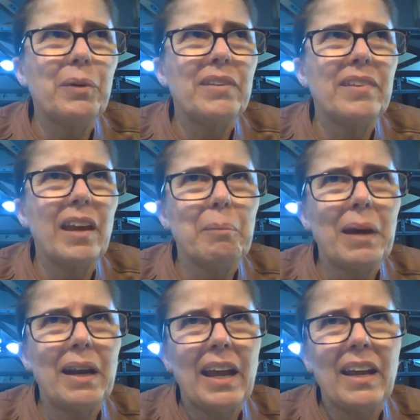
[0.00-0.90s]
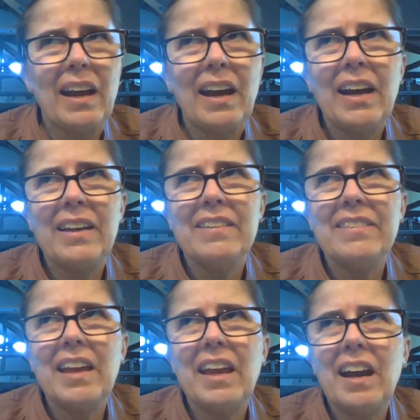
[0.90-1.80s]
would say about AI
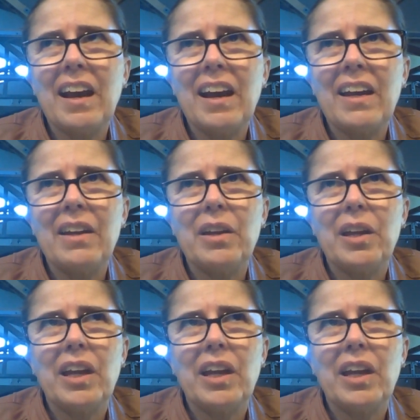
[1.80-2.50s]
is AI